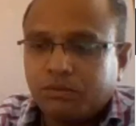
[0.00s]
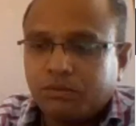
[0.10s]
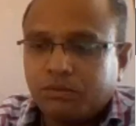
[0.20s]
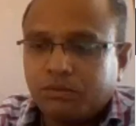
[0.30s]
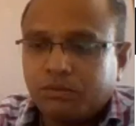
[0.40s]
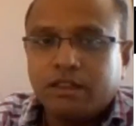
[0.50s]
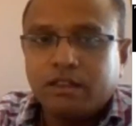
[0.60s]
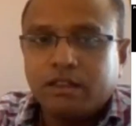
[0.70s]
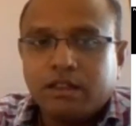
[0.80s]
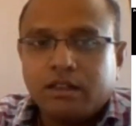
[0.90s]
between the
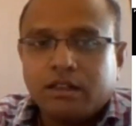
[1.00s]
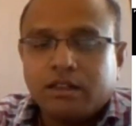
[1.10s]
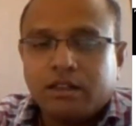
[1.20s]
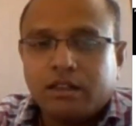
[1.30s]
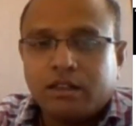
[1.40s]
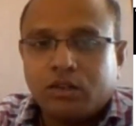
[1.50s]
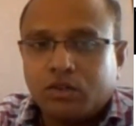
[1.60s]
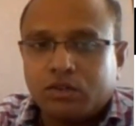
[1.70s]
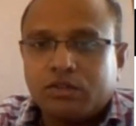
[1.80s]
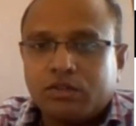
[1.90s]

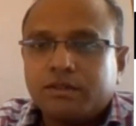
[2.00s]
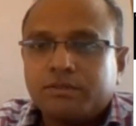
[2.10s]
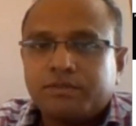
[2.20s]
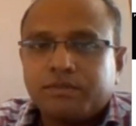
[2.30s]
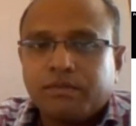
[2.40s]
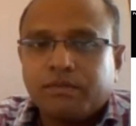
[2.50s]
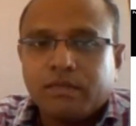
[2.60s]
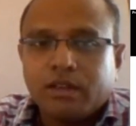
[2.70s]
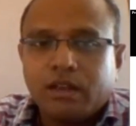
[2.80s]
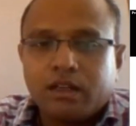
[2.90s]
nodes.
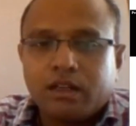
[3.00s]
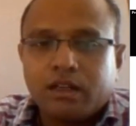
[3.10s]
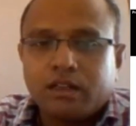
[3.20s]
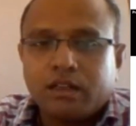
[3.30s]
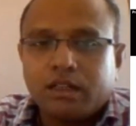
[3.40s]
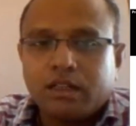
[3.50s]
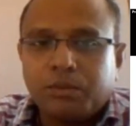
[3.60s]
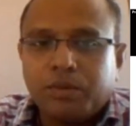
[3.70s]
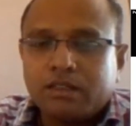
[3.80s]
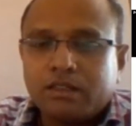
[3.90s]
In
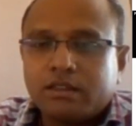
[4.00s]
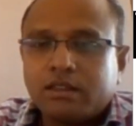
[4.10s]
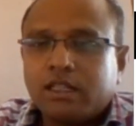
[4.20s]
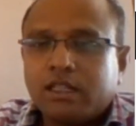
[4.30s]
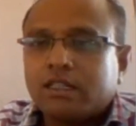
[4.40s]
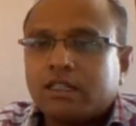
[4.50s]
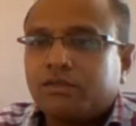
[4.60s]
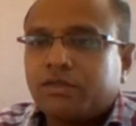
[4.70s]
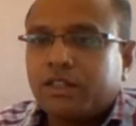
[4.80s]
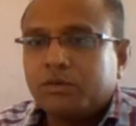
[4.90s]
couplings, degrees of